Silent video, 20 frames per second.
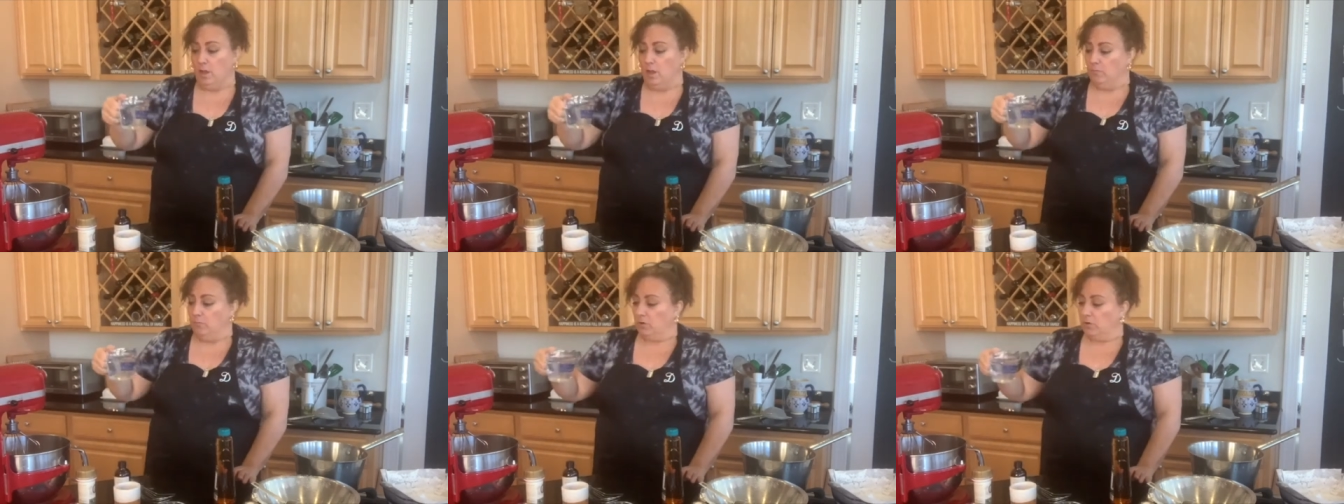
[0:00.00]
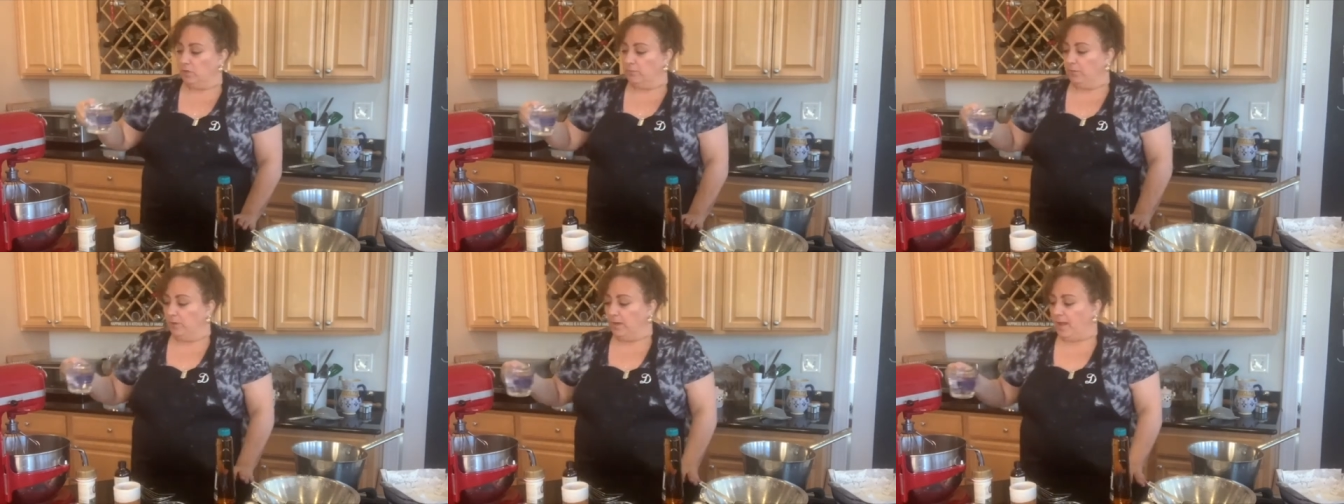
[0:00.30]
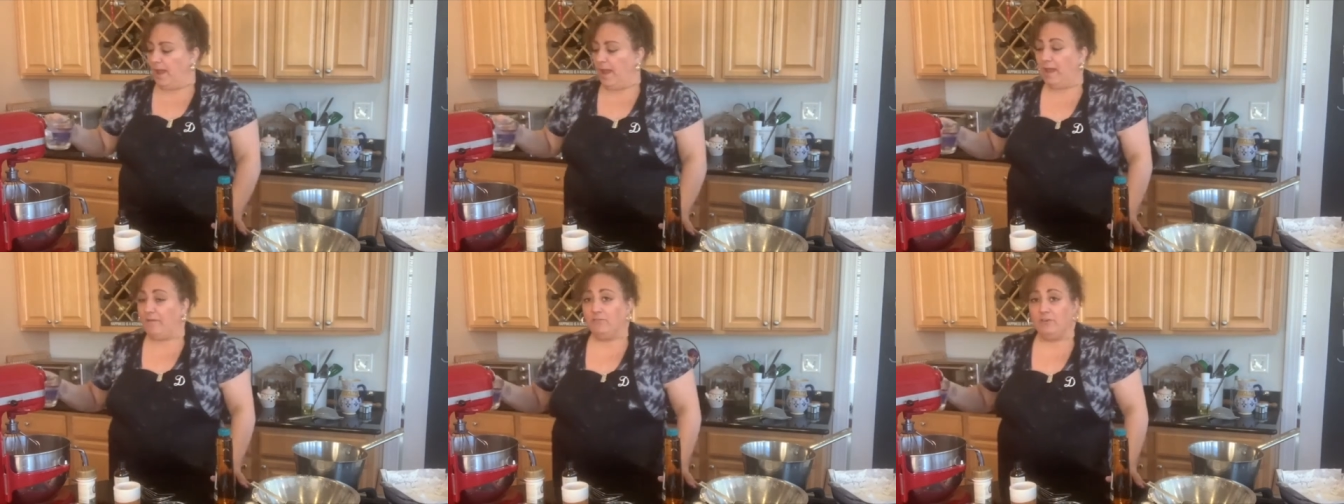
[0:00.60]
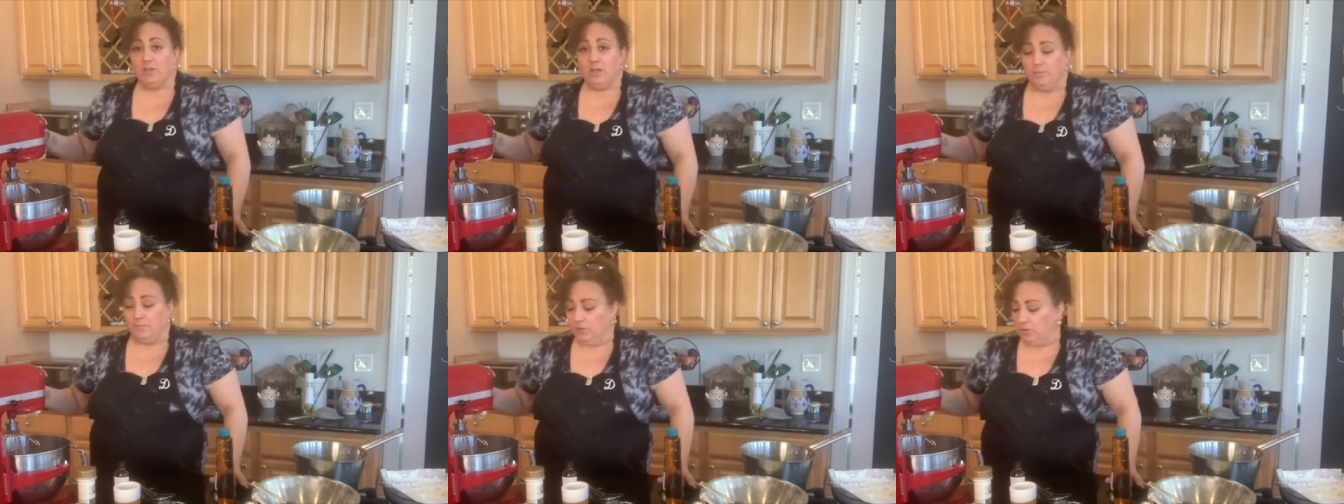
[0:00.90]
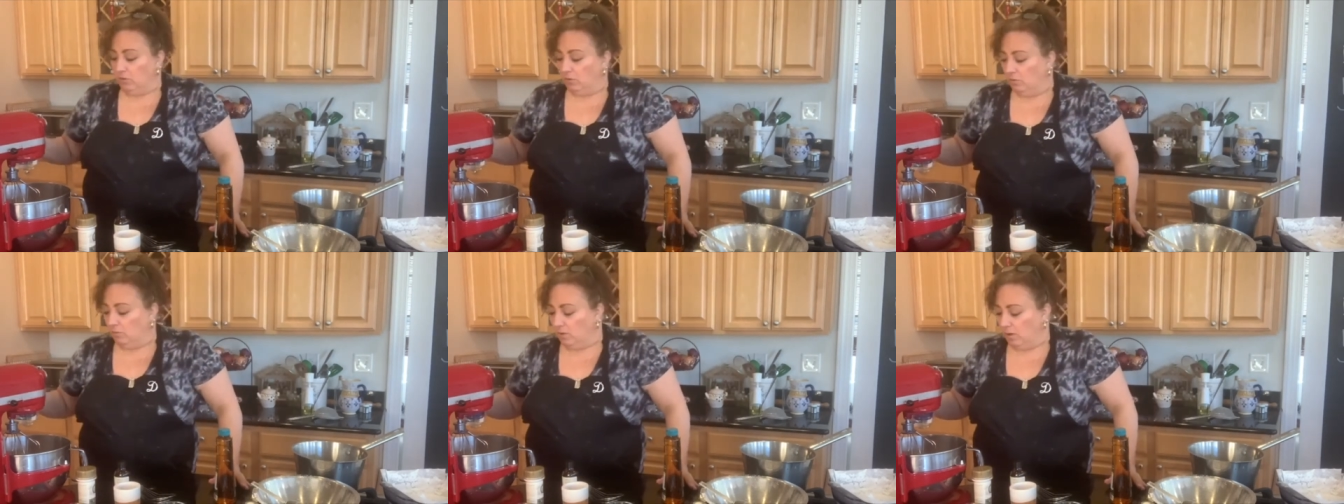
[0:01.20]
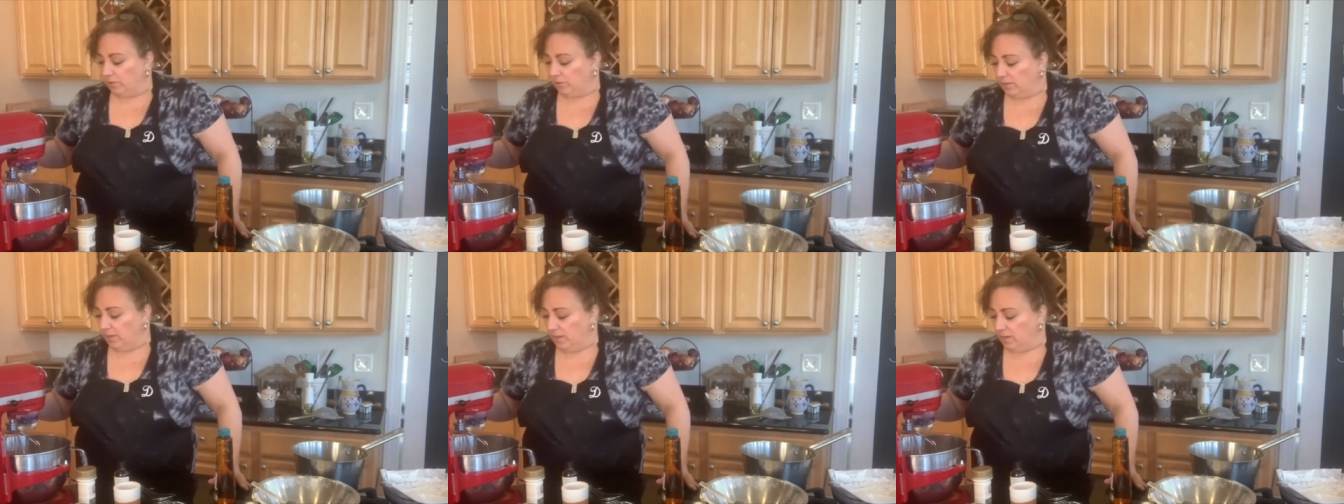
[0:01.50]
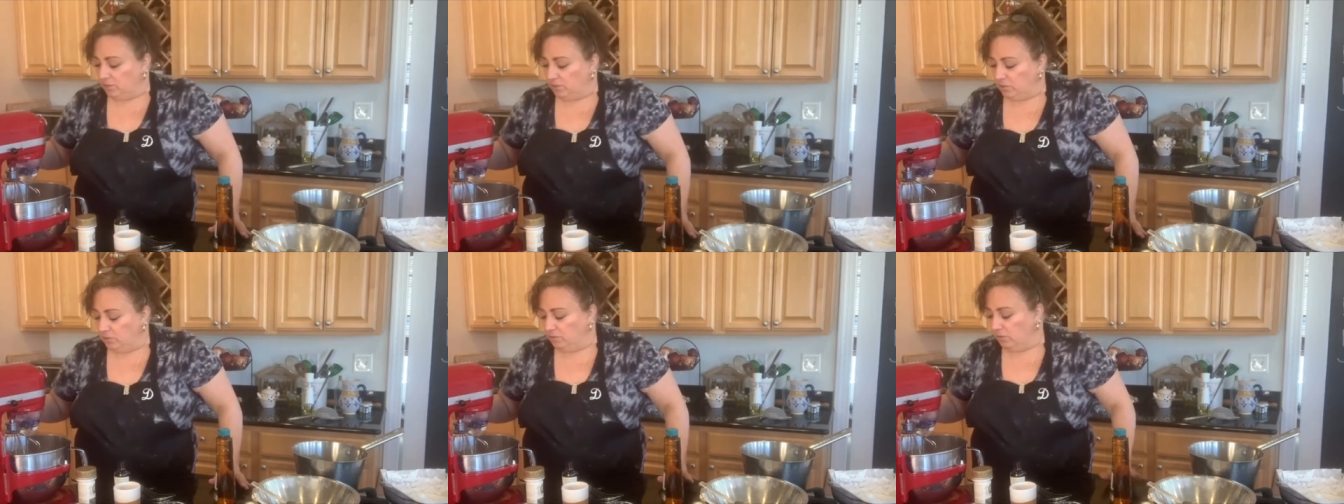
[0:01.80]
We're going to put 1/2 cup of cold water
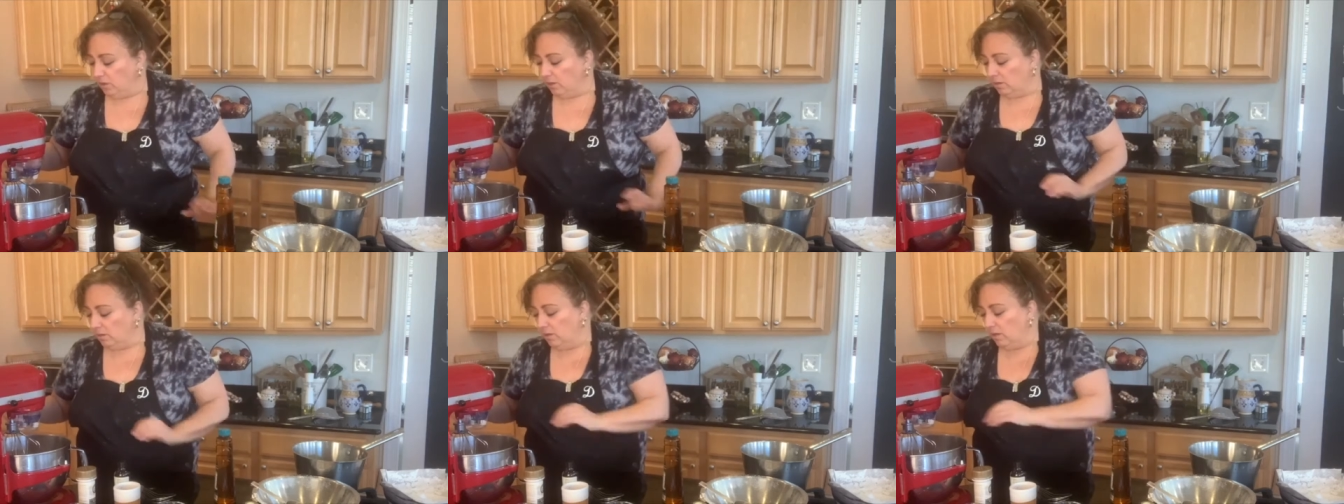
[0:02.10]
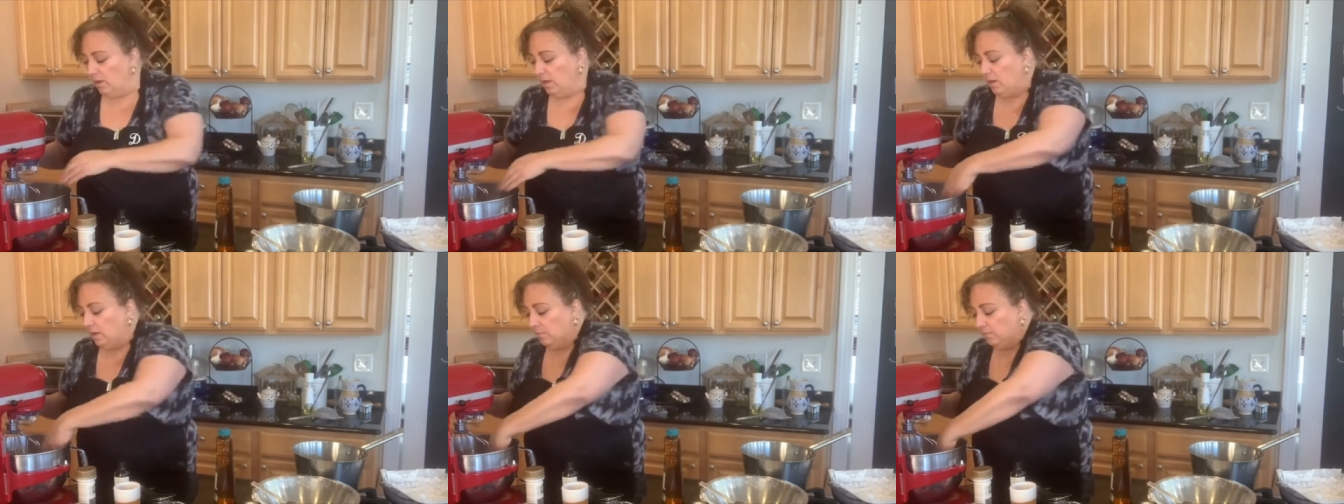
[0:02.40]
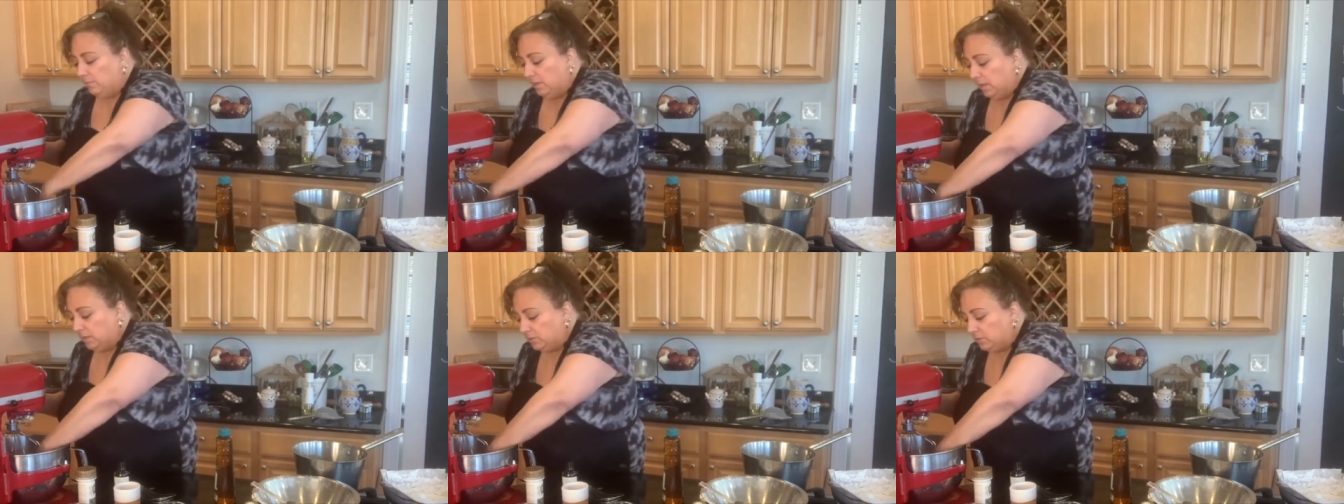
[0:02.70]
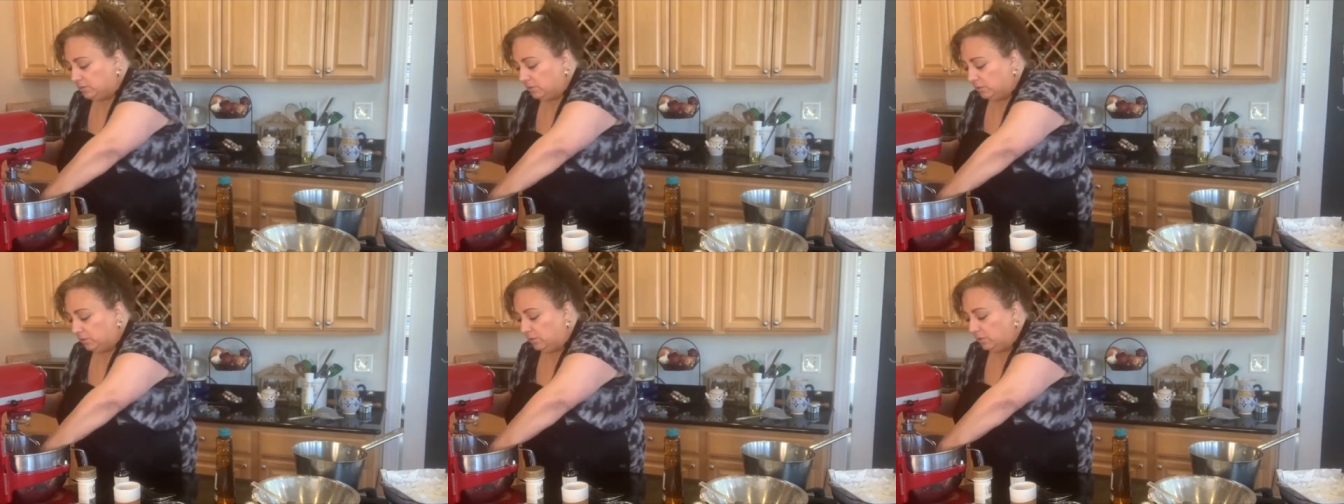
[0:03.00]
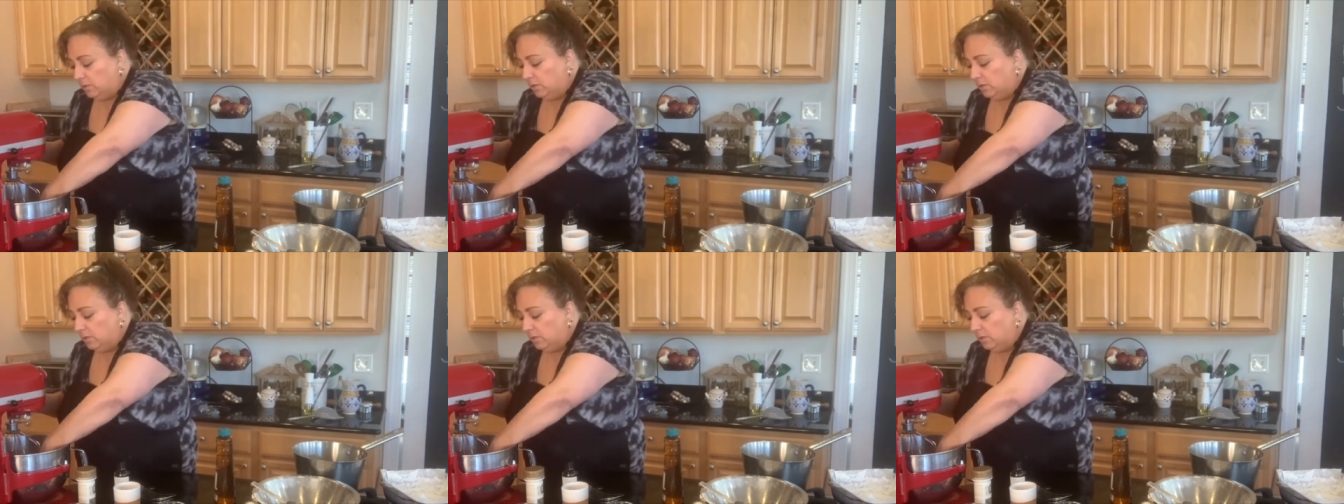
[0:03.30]
into our mixer.